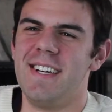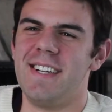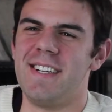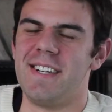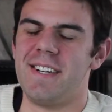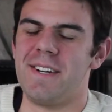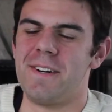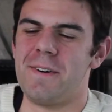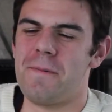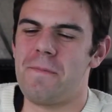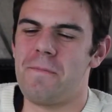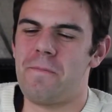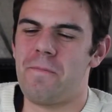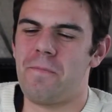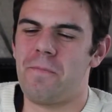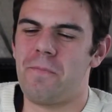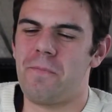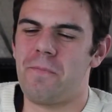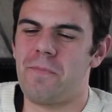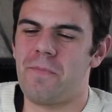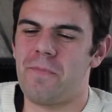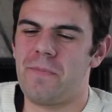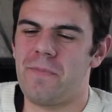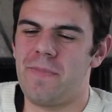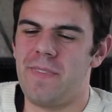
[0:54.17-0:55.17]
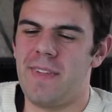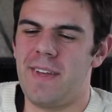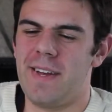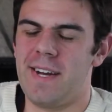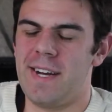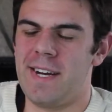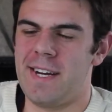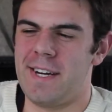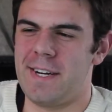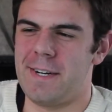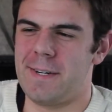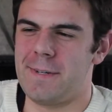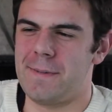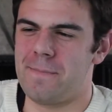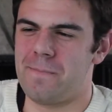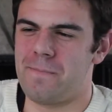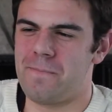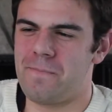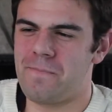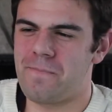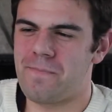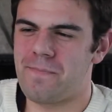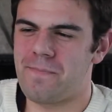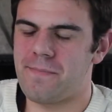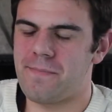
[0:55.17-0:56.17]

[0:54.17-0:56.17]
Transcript: you know um,